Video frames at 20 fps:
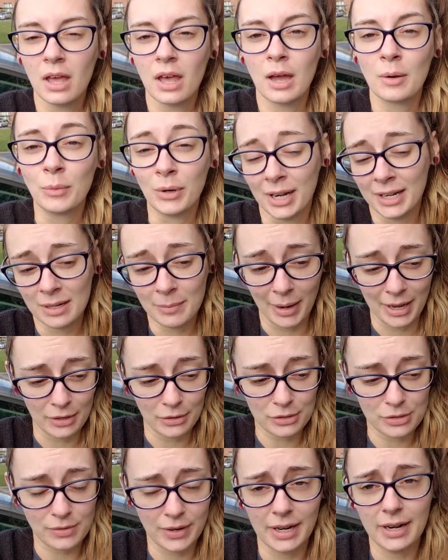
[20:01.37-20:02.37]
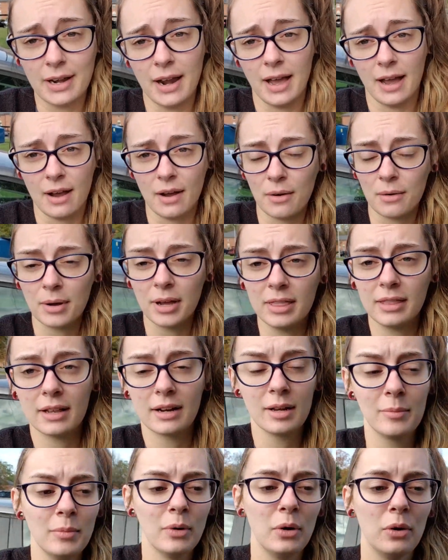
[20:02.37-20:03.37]
I'm running to Michael's right now, and then
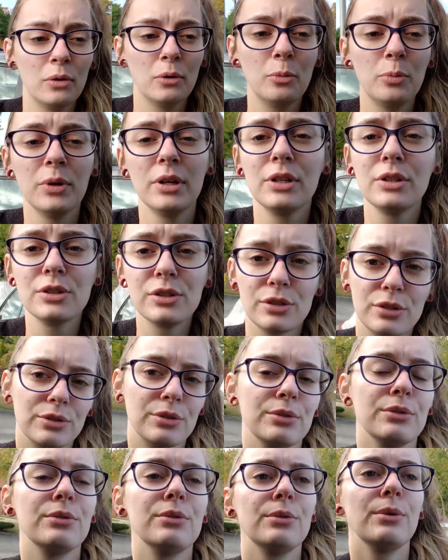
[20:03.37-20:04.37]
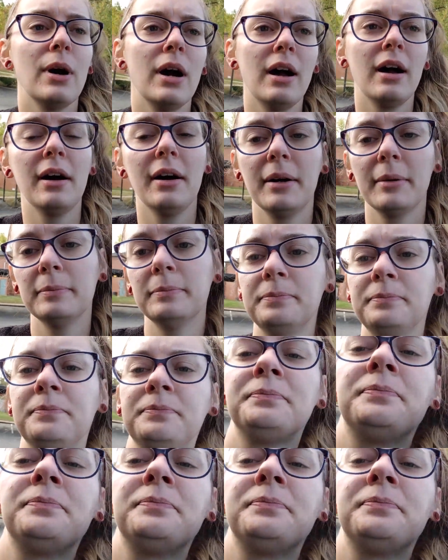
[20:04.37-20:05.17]
I'm hoping to, um,